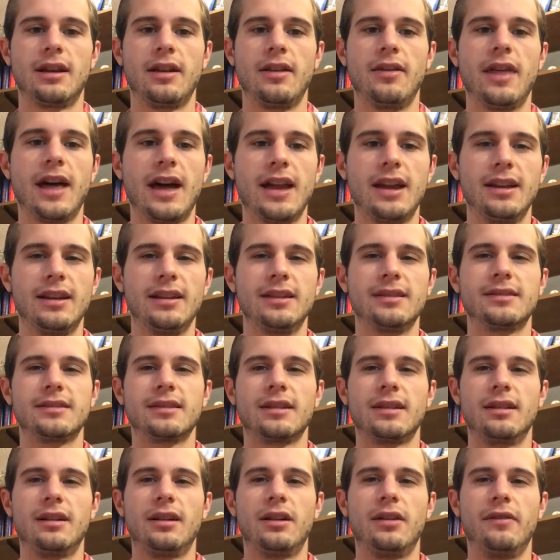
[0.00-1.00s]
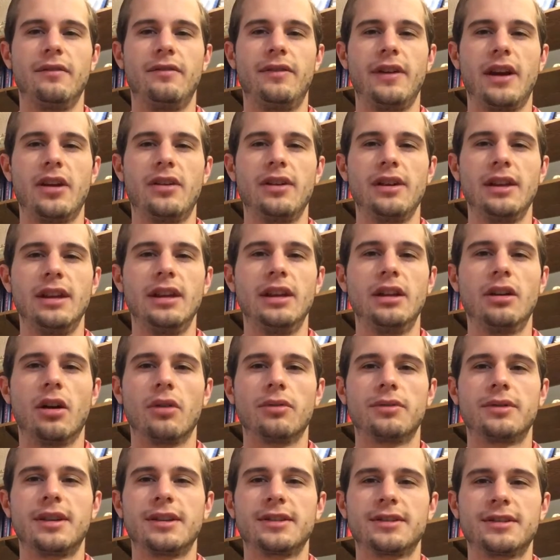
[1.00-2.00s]
that is very
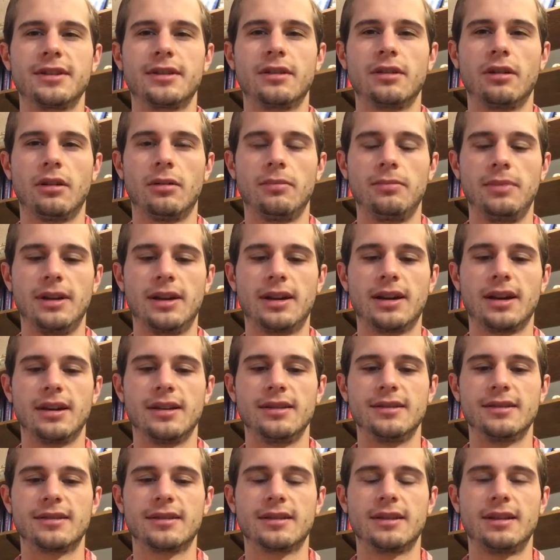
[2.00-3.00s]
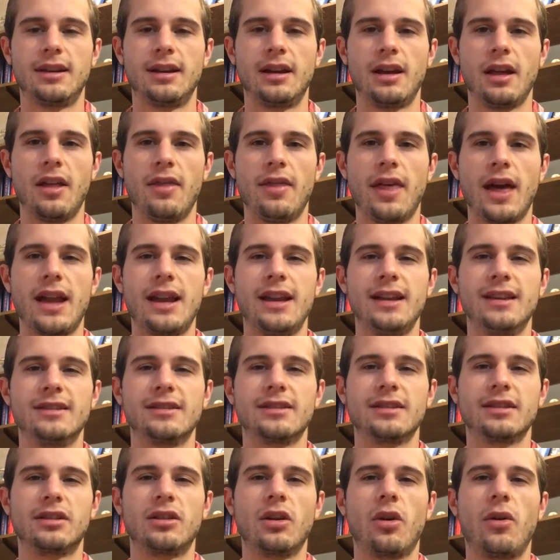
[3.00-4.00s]
egotistical because that
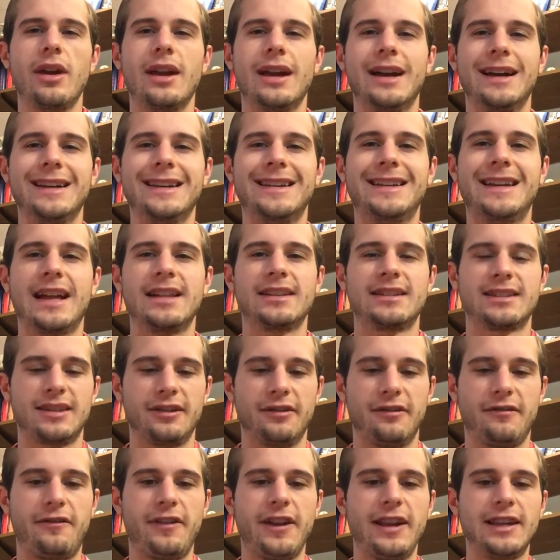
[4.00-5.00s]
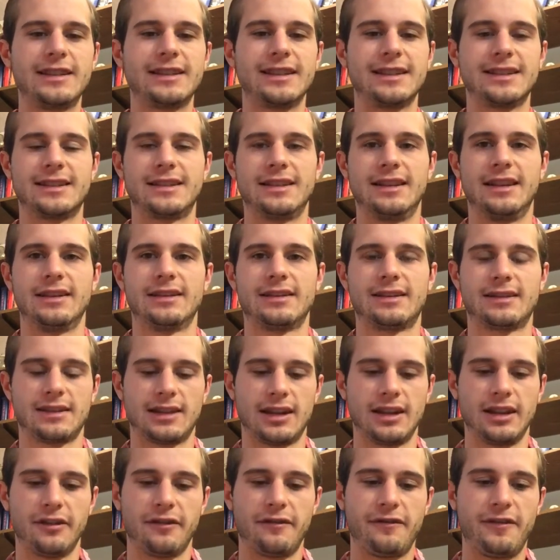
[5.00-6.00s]
is going against the facelessness
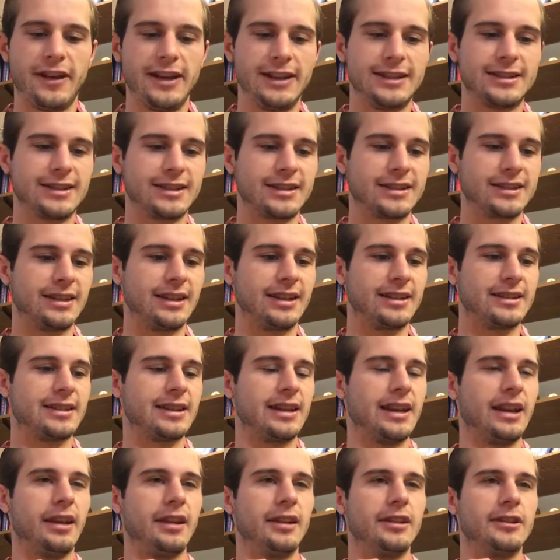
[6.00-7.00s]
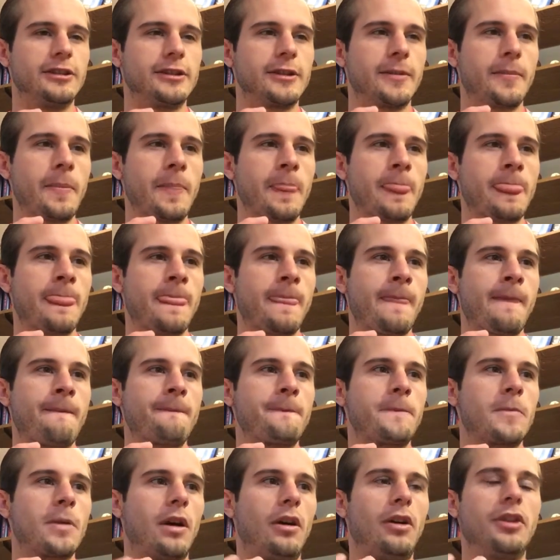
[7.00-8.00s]
and the facelessness is
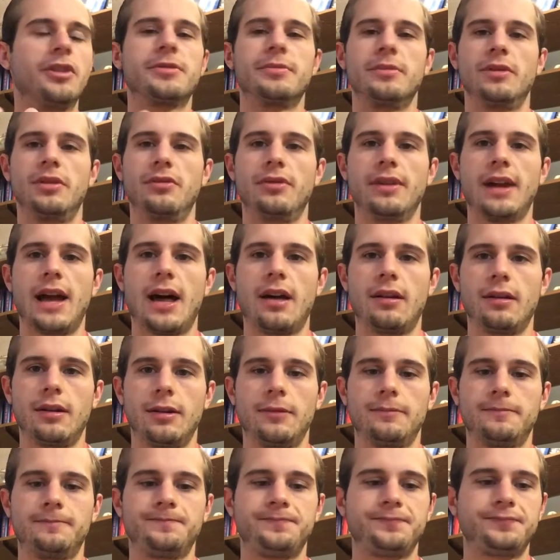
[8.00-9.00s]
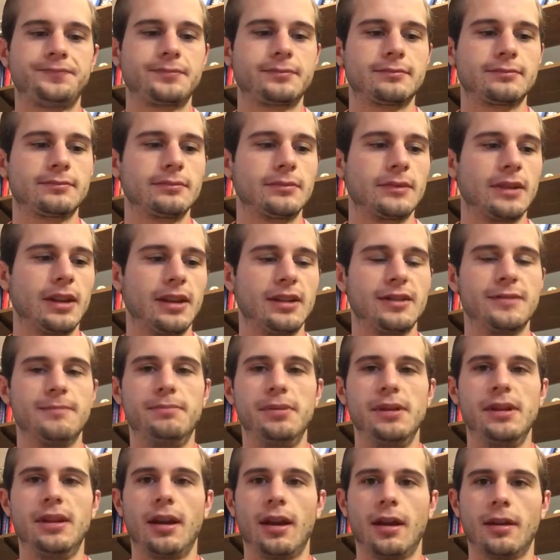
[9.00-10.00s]
ultimate reality is
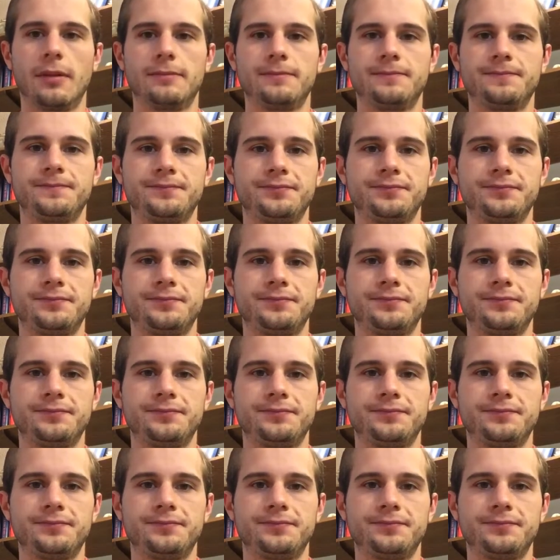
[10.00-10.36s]
being